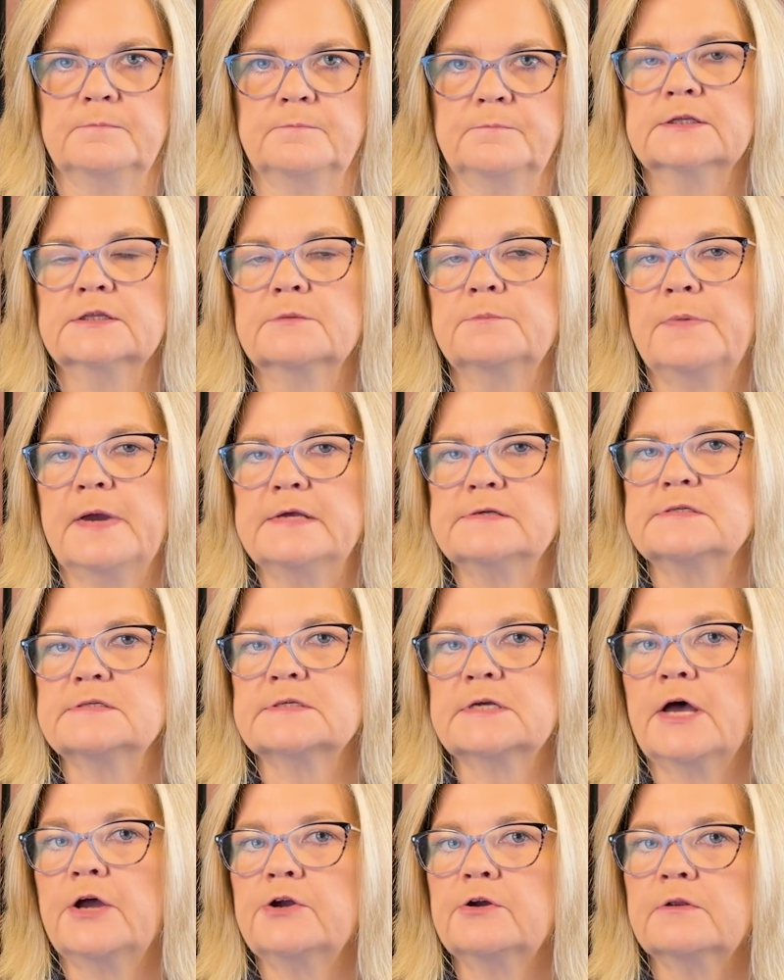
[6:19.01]
Get the basis
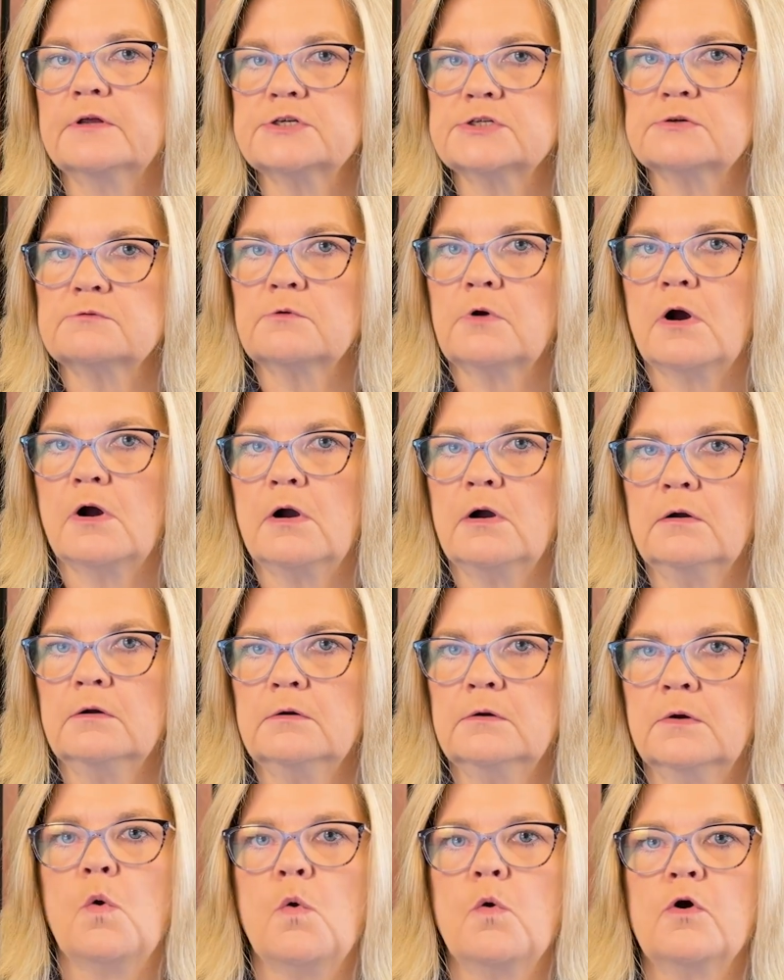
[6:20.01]
calculation wrong
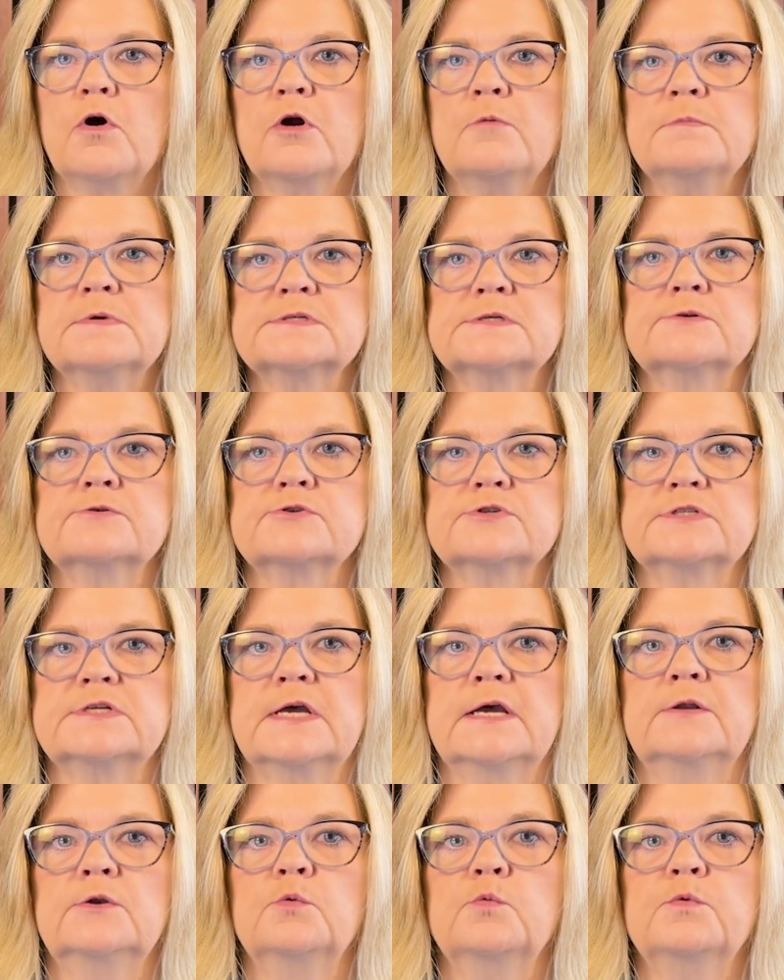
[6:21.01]
or
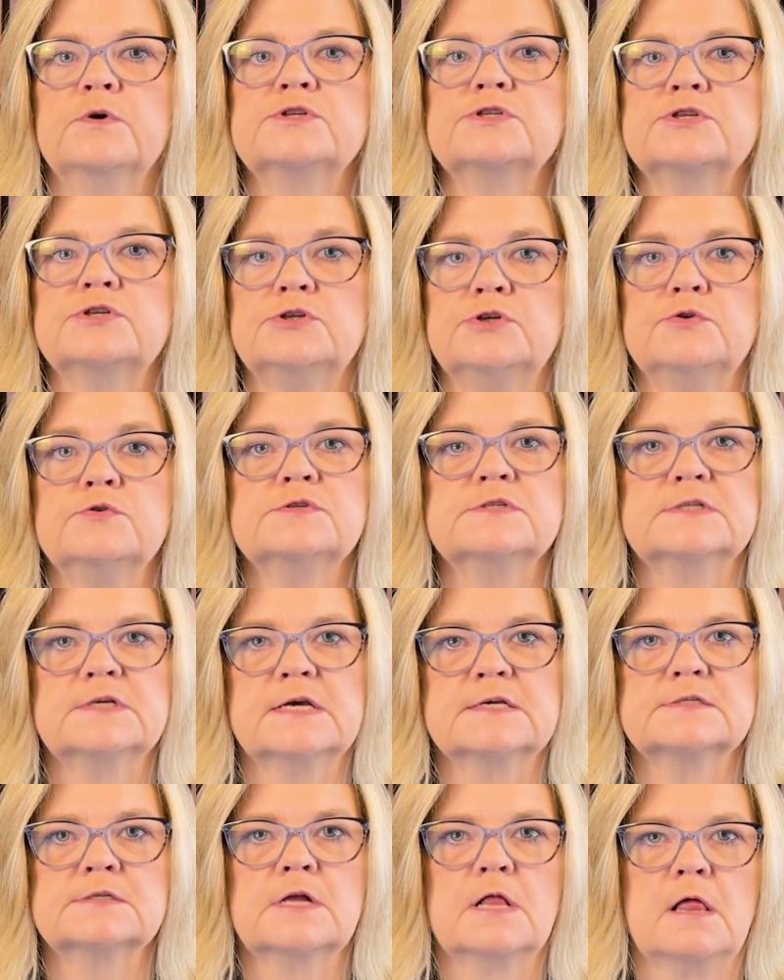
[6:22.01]
misunderstand which use
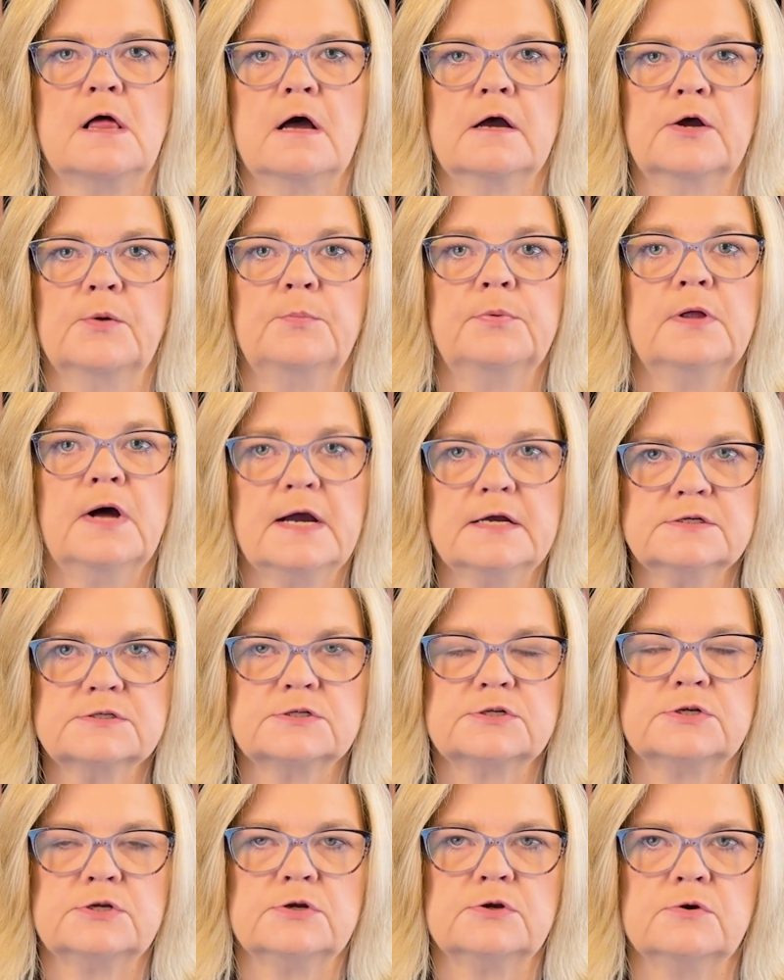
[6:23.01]
test clock applies
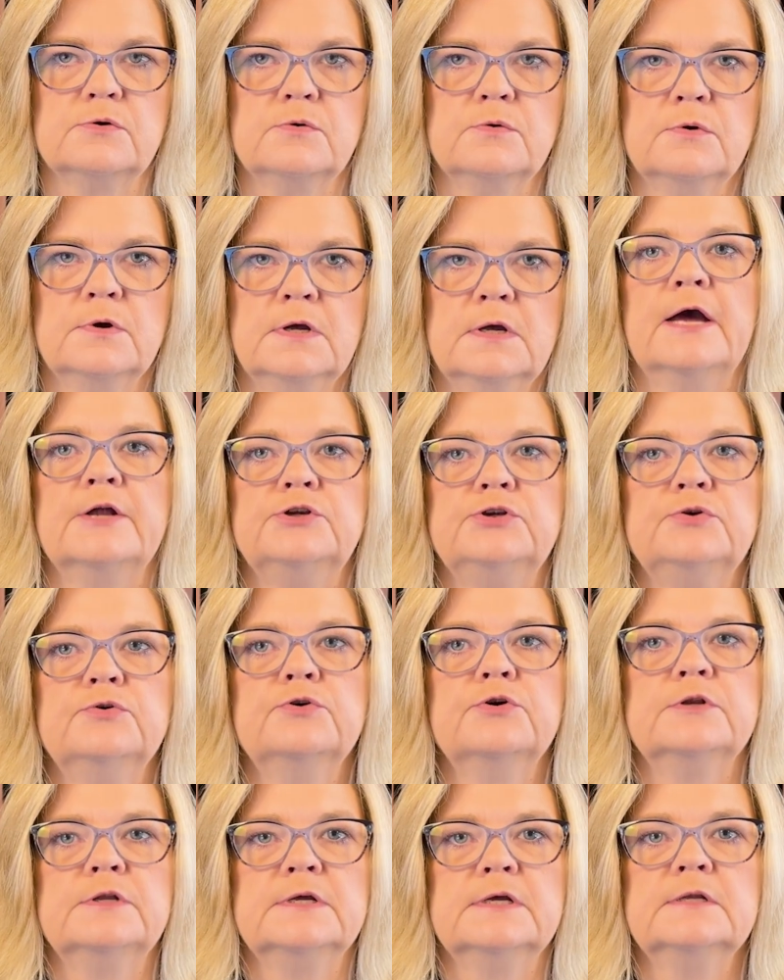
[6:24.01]
to you, and you
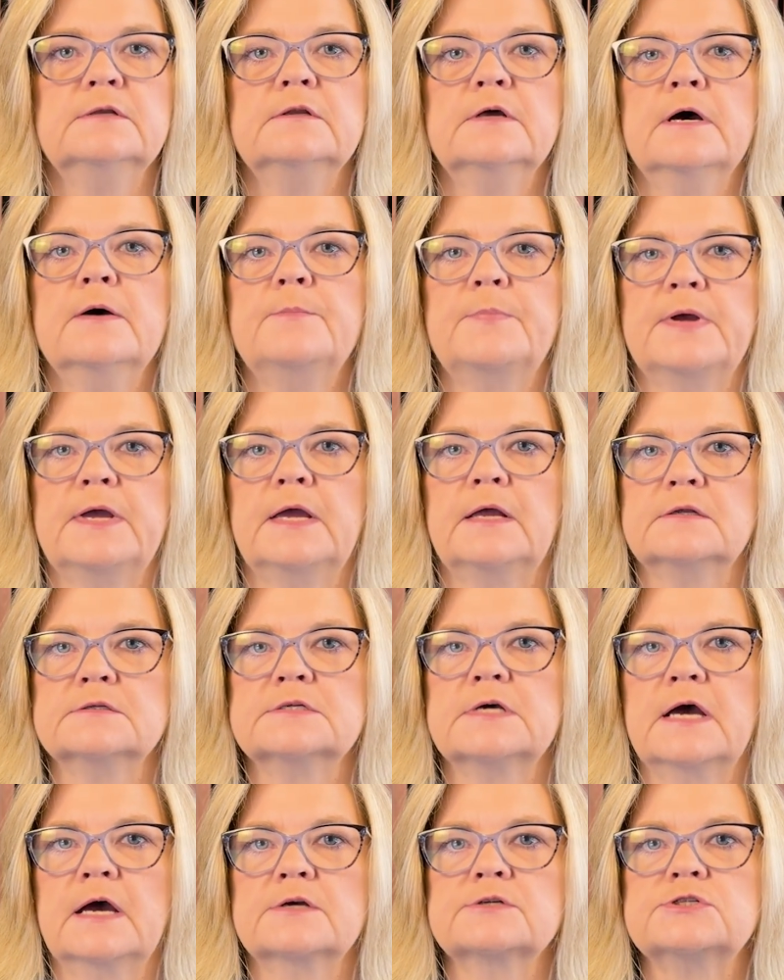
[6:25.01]
could end up paying
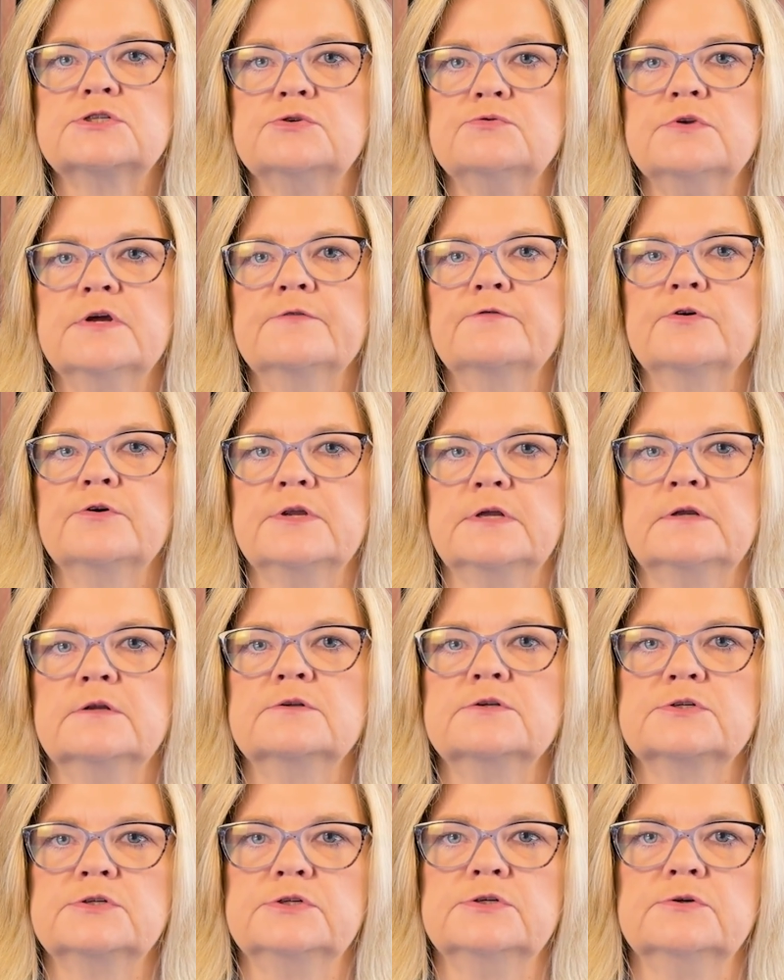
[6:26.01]
tax you never needed
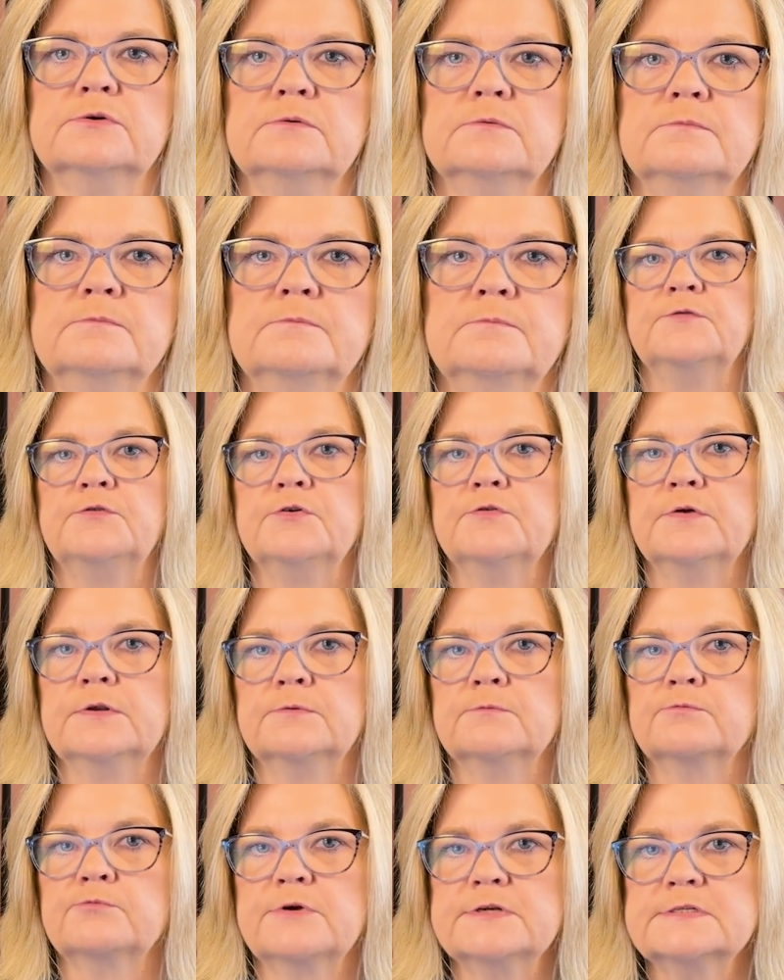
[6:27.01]
to do. If you've
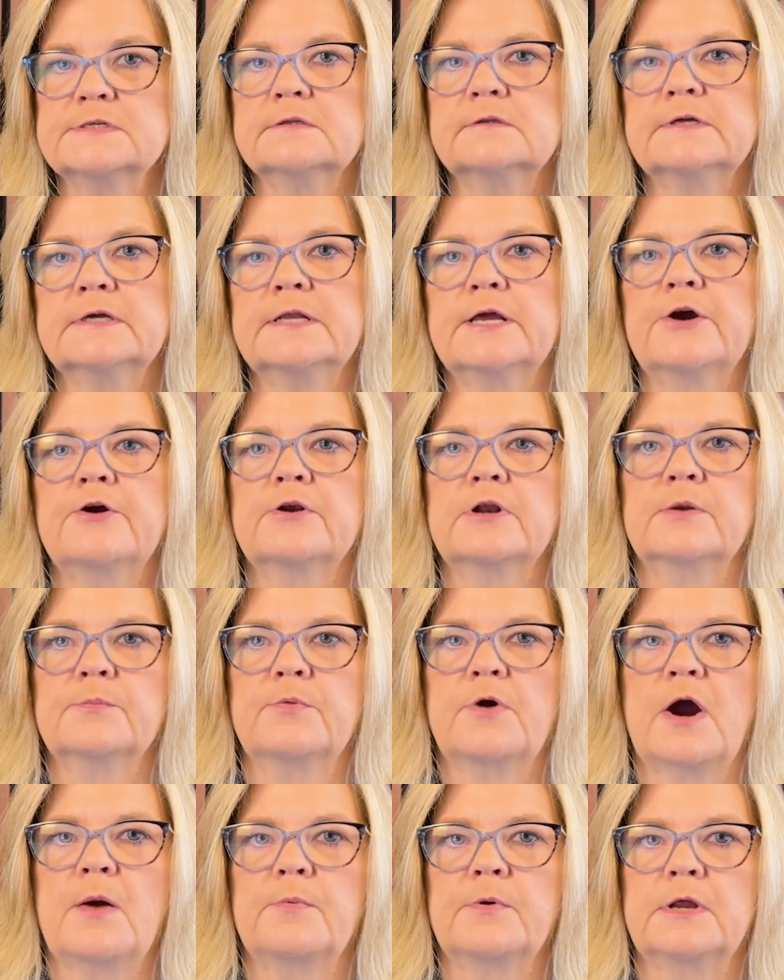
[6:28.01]
recently inherited a
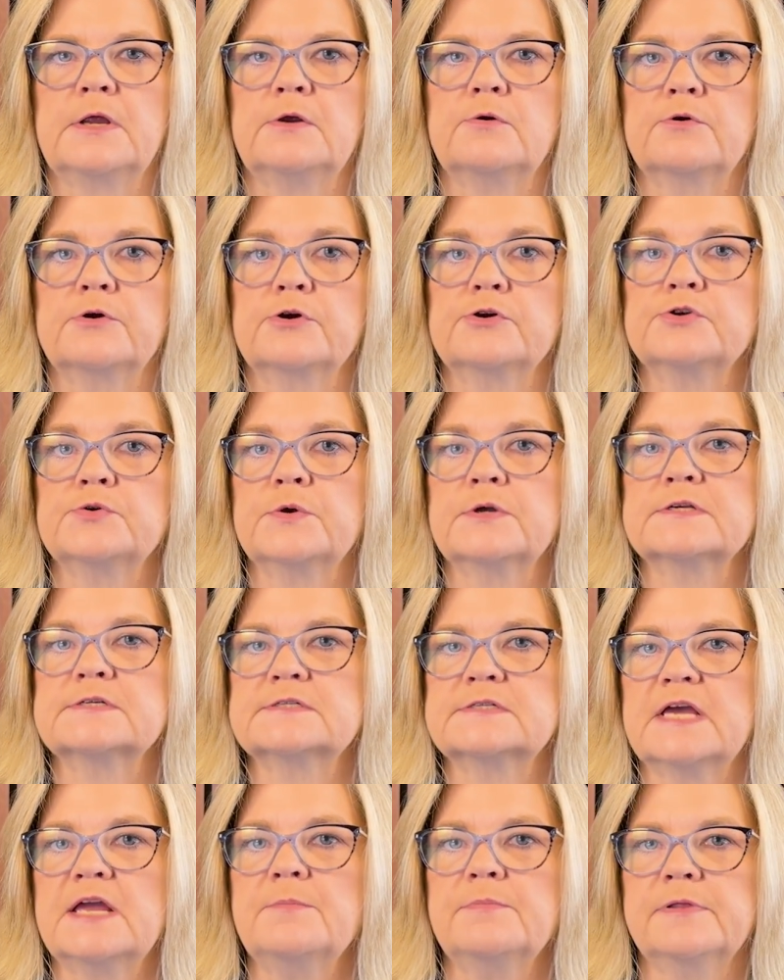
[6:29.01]
property or you're doing
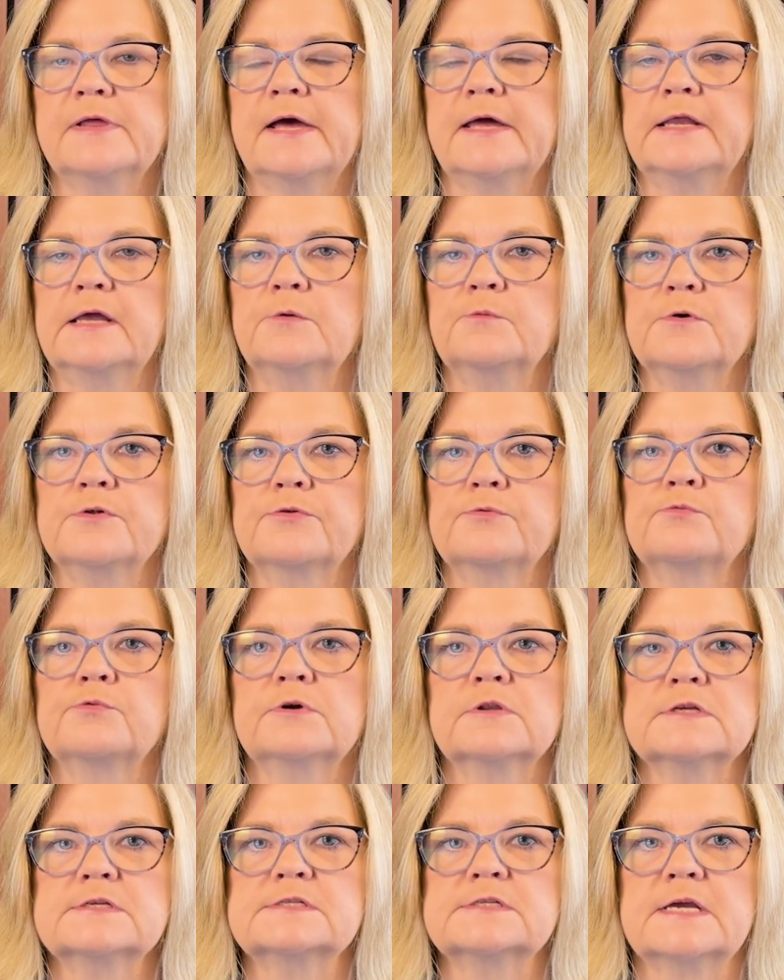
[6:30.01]
estate planning with
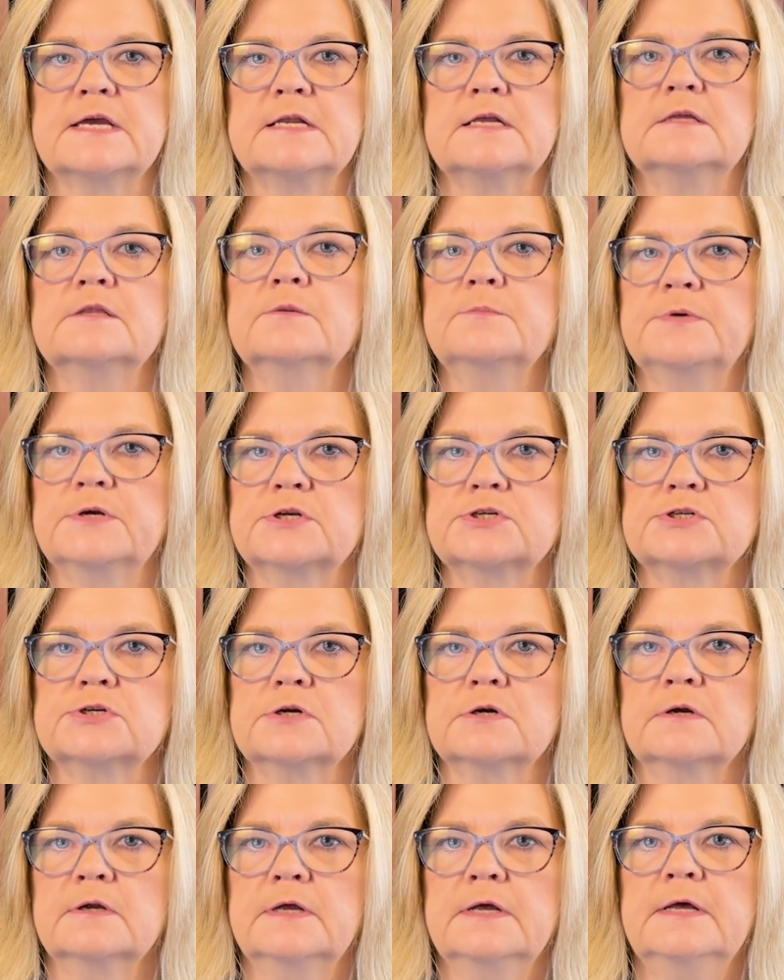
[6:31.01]
real estate in the
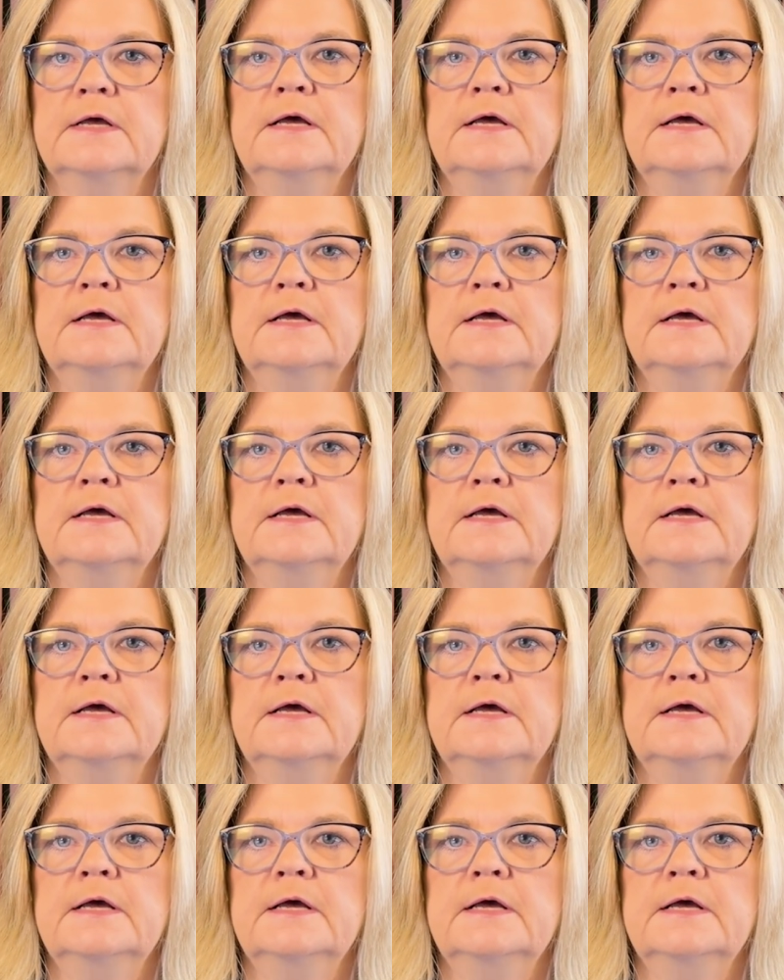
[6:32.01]
picture,